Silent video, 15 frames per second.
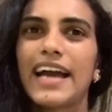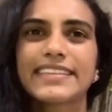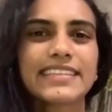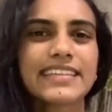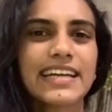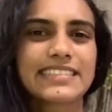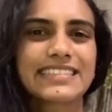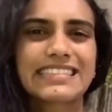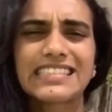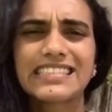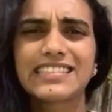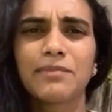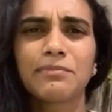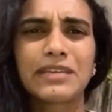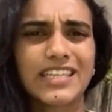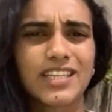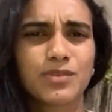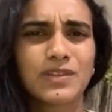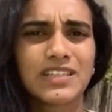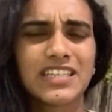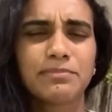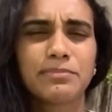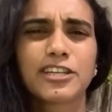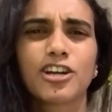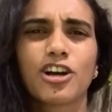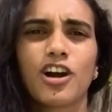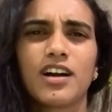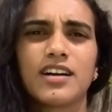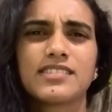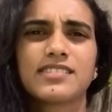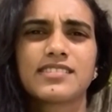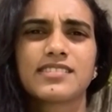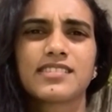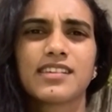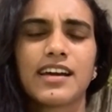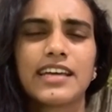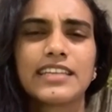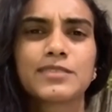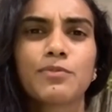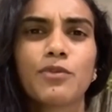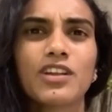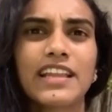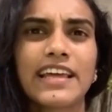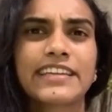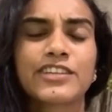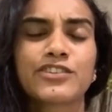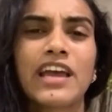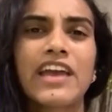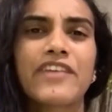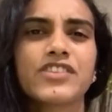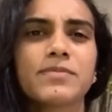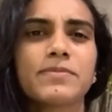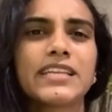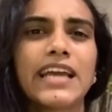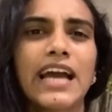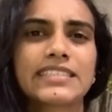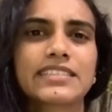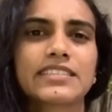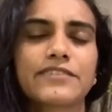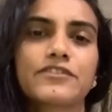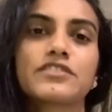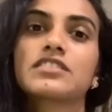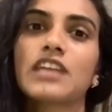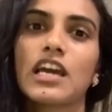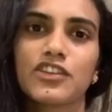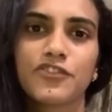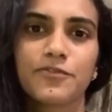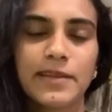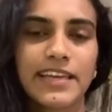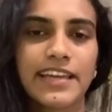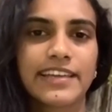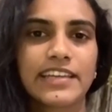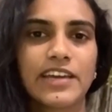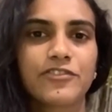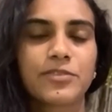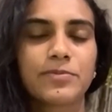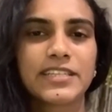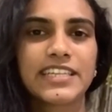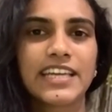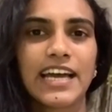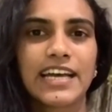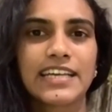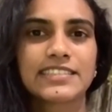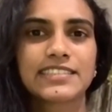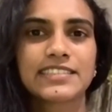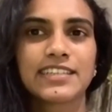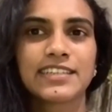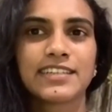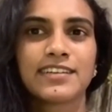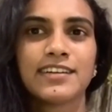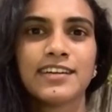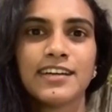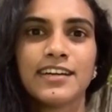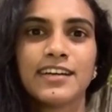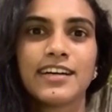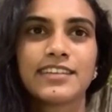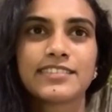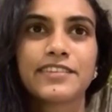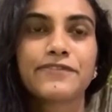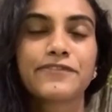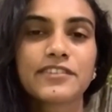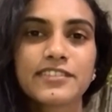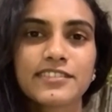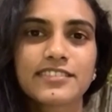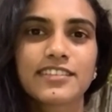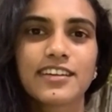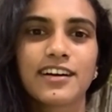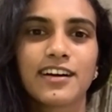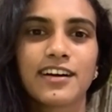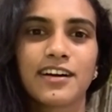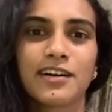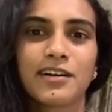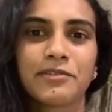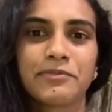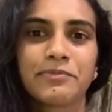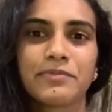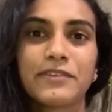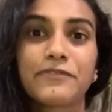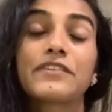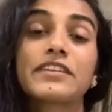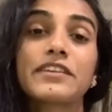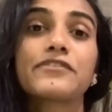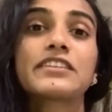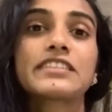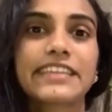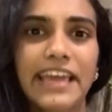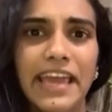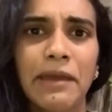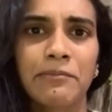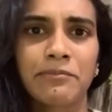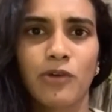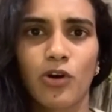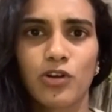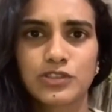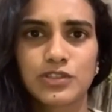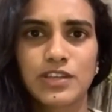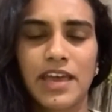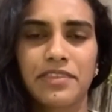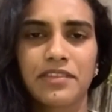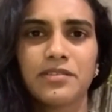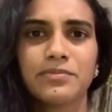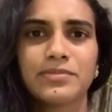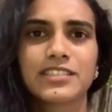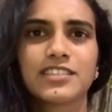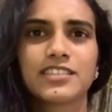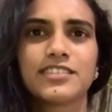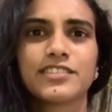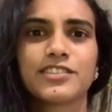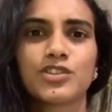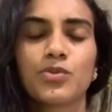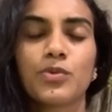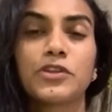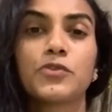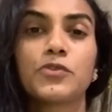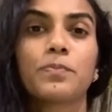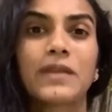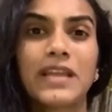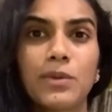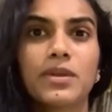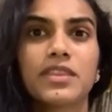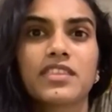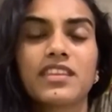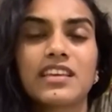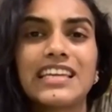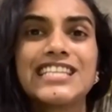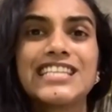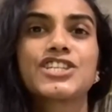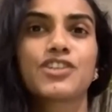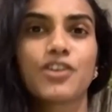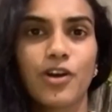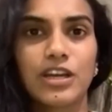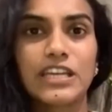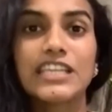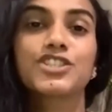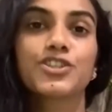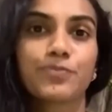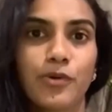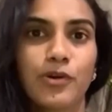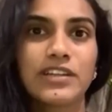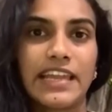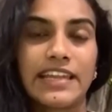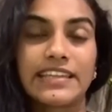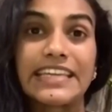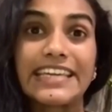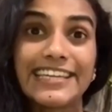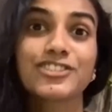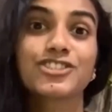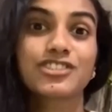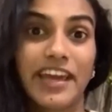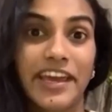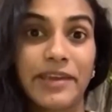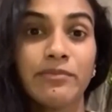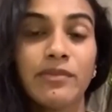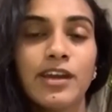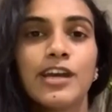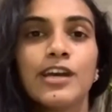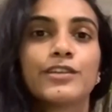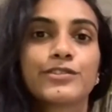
I think I treat them equally because it's more like, you know, everybody has a different style of play and everybody has a different game altogether, because, you know, when you play with each opponent each time,